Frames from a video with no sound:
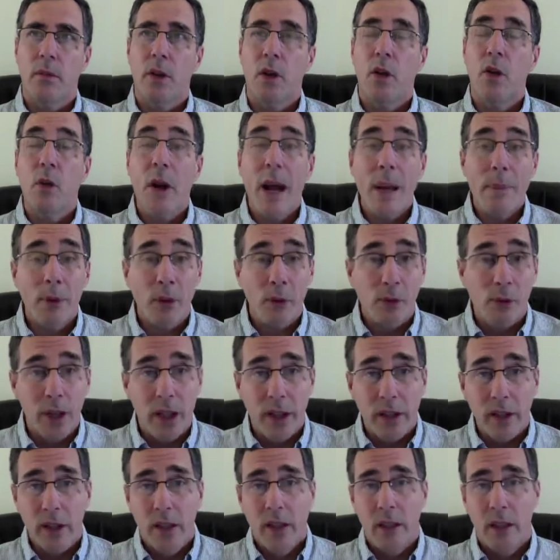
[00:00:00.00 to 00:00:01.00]
grapple with,
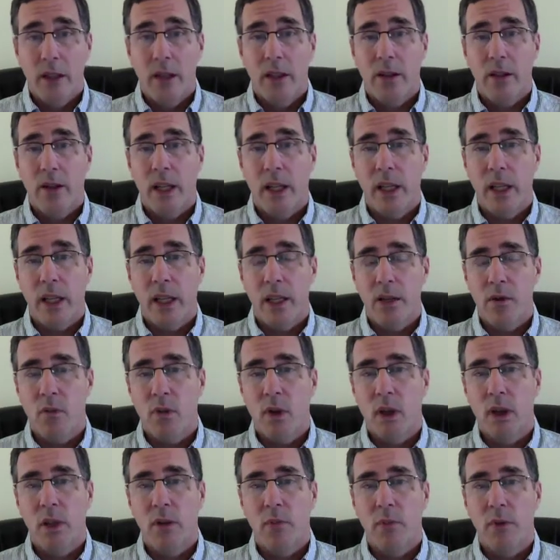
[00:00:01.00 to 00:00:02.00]
right, as
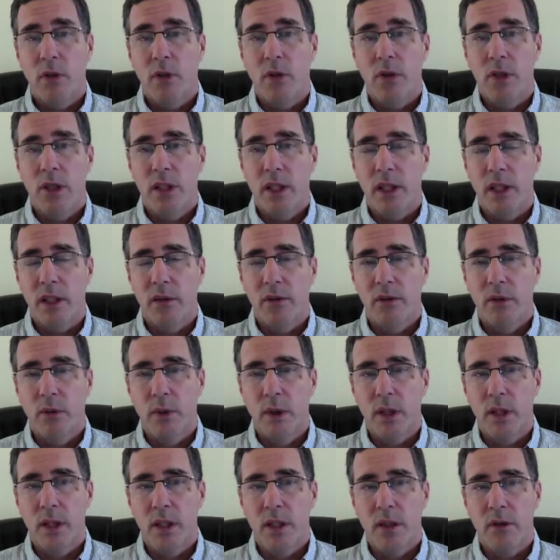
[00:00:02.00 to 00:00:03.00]
one approaches the
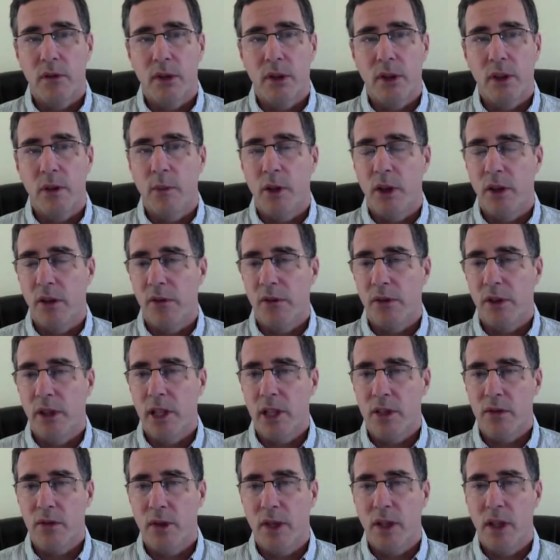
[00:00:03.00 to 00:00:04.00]
influences of early modern
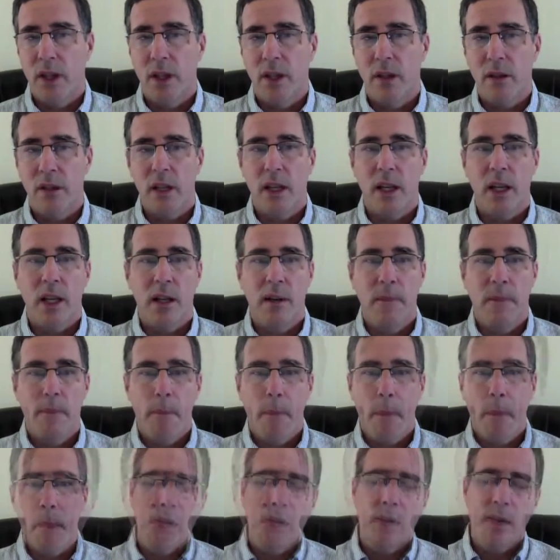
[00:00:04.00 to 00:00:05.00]
philosophy in our
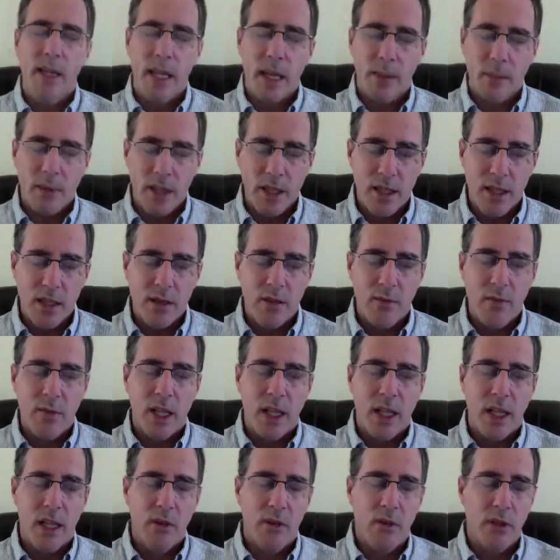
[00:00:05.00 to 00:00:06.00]
day. Hume's skepticism,
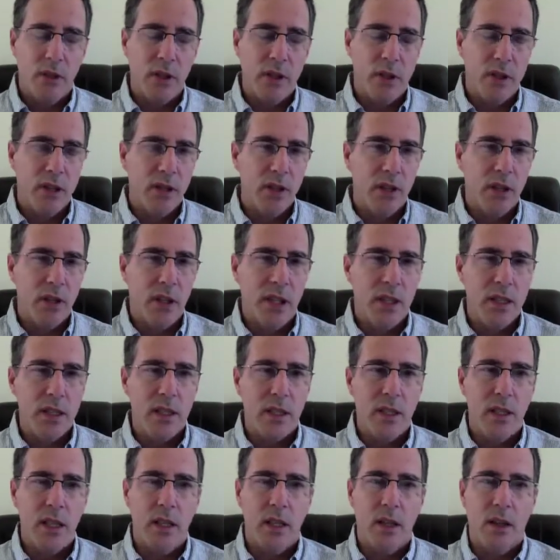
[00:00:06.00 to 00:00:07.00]
then, will concern us
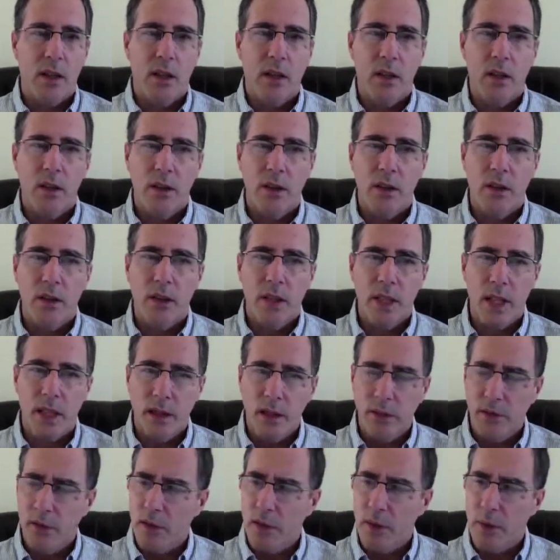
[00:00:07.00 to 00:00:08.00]
on the 10th
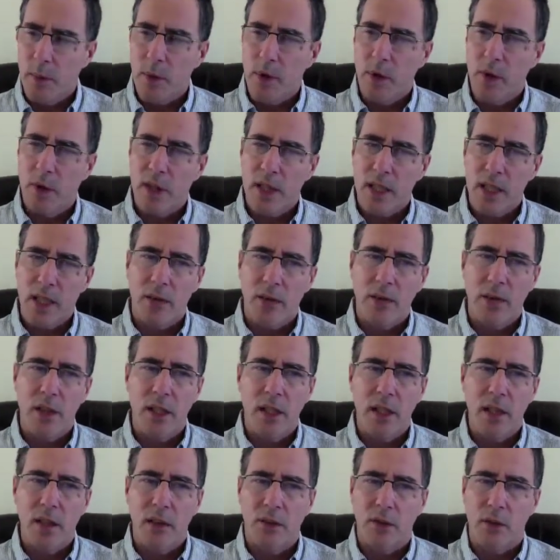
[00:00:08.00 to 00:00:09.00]
of November and the
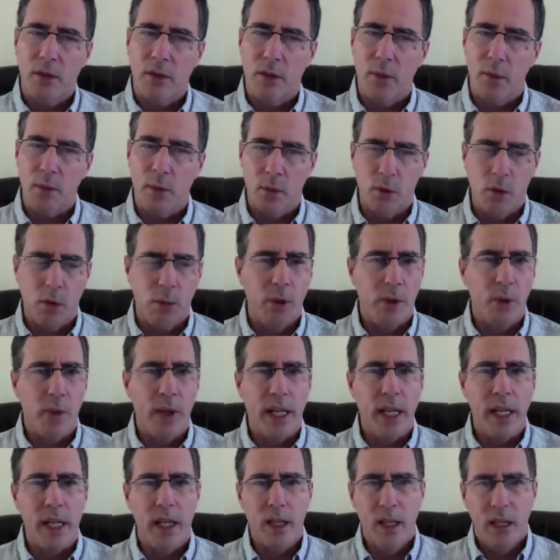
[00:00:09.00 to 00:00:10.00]
17th of November. We'll be
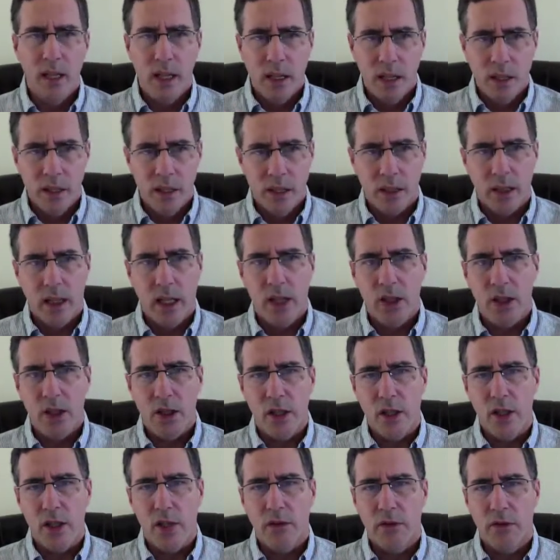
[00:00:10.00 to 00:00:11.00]
reading
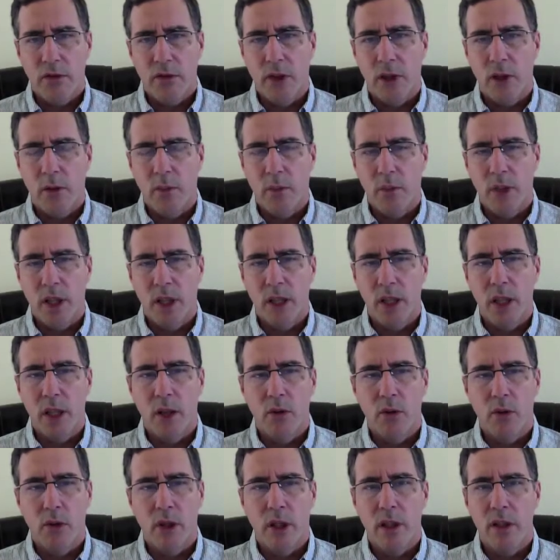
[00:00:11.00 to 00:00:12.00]
selections from an
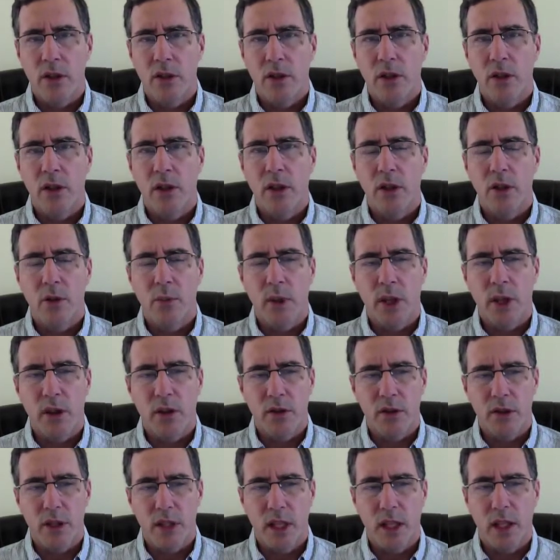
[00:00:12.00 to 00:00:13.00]
inquiry concerning human
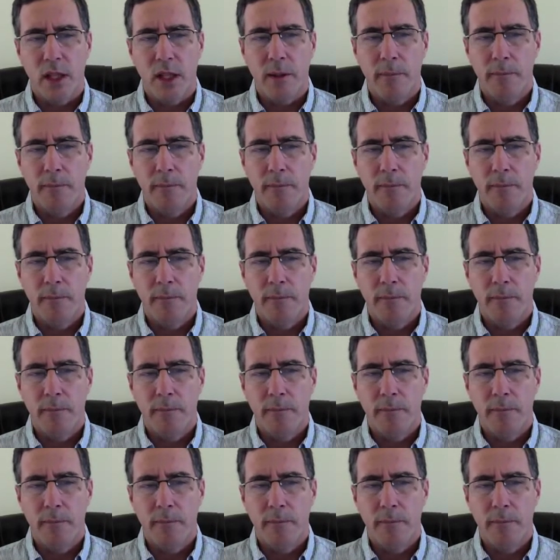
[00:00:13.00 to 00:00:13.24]
understanding.